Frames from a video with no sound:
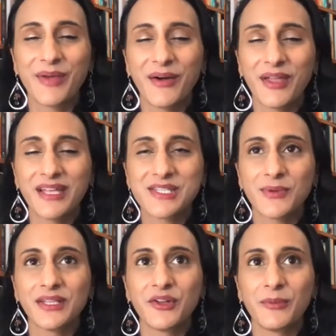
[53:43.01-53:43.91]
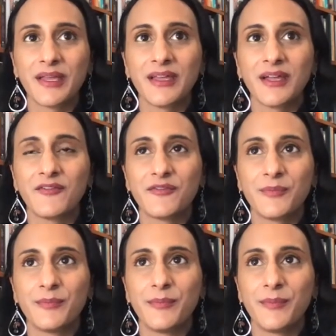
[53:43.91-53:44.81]
I'll get to a little bit of
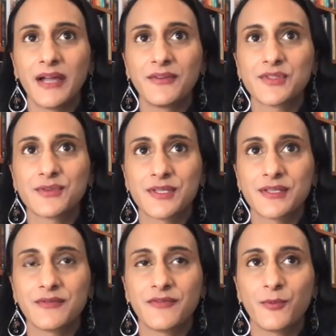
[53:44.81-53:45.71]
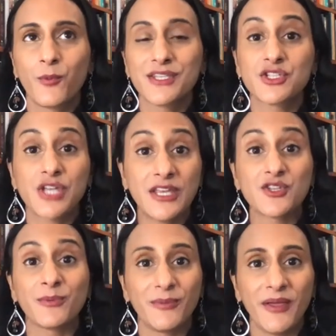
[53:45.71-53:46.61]
my own source of what's
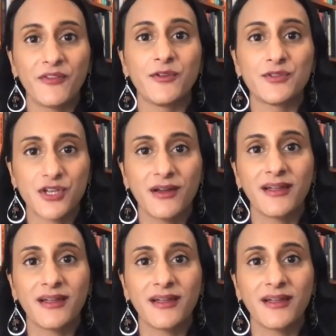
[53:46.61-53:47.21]
changeable about the future.